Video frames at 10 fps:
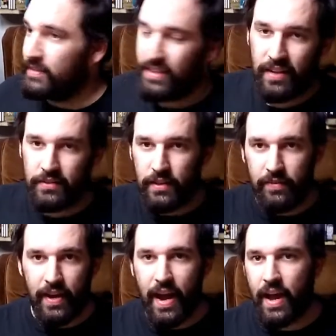because a lot of the
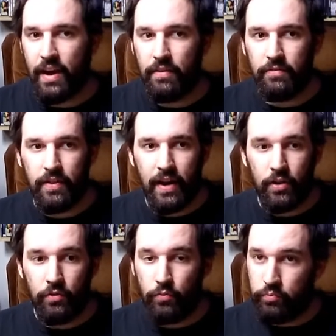stuff I have that
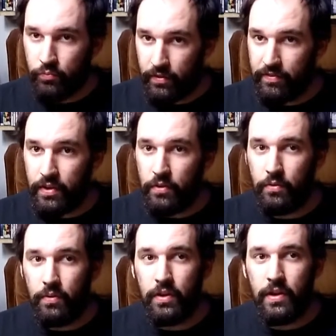I could
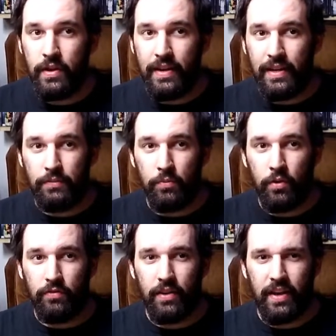review is
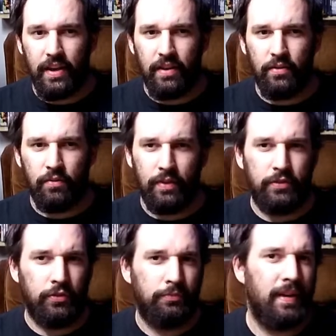more of like
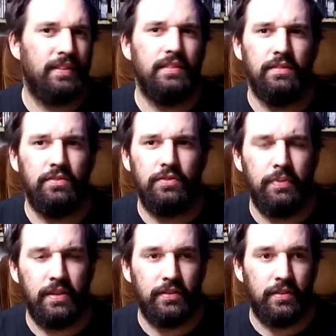
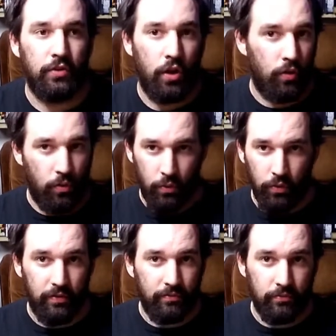retrospectives, because it's
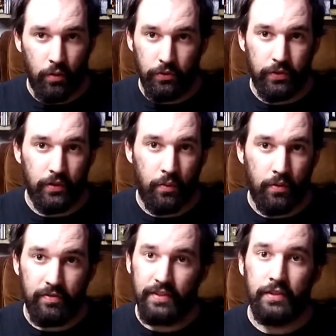all older
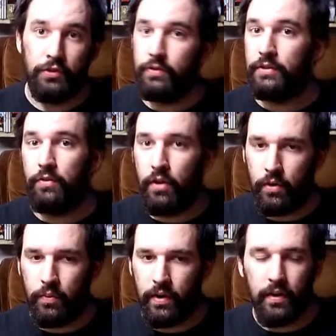or vintage or retro
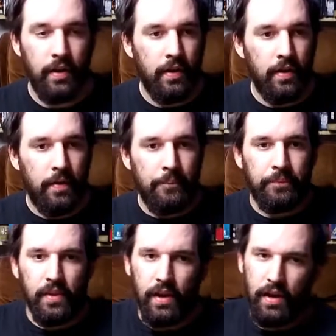hardware.
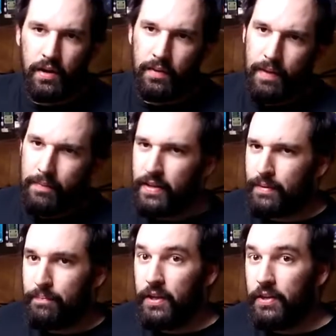And
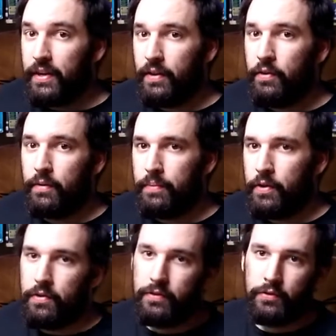because I'm building a new
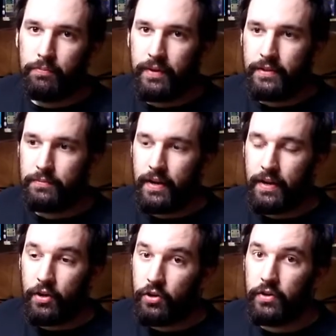computer to replace
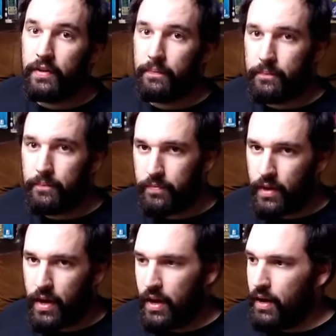my current
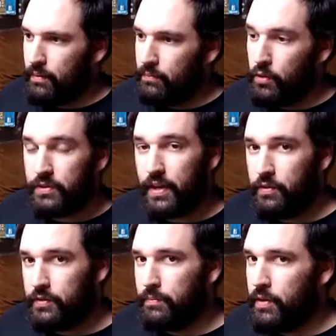
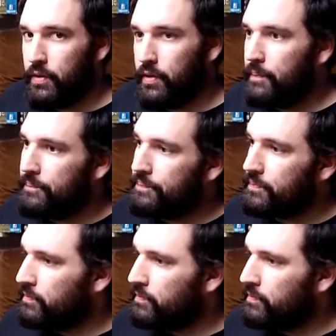multi-use computer,